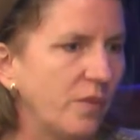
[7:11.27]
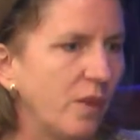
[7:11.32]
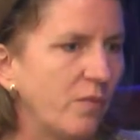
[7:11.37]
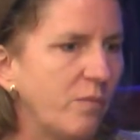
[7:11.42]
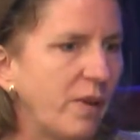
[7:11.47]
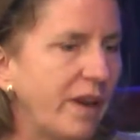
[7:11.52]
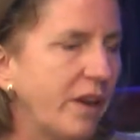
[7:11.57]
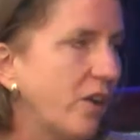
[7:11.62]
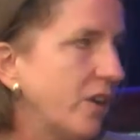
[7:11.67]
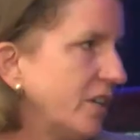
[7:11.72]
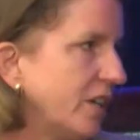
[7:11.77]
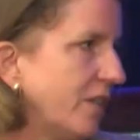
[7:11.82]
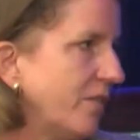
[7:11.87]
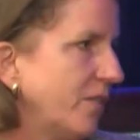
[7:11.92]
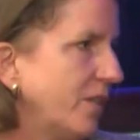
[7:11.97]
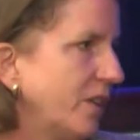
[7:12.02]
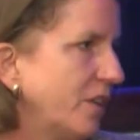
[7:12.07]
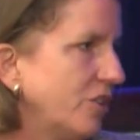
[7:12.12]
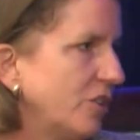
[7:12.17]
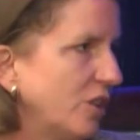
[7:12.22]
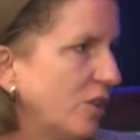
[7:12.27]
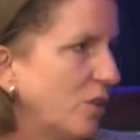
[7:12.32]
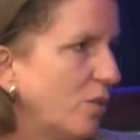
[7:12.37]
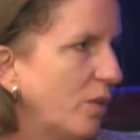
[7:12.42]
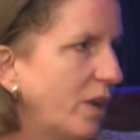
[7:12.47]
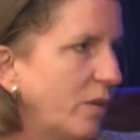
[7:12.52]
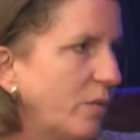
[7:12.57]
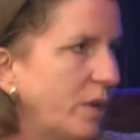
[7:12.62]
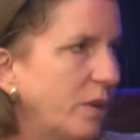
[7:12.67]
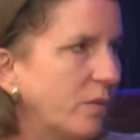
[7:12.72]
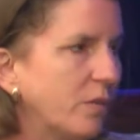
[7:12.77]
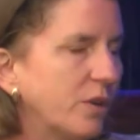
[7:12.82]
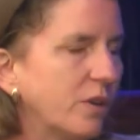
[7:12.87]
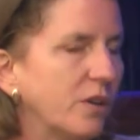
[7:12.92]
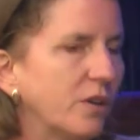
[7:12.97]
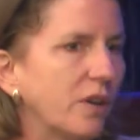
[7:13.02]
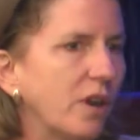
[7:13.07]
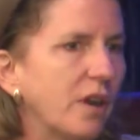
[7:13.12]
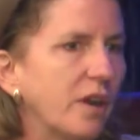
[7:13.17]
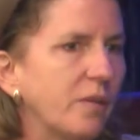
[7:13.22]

by our definition, the way we were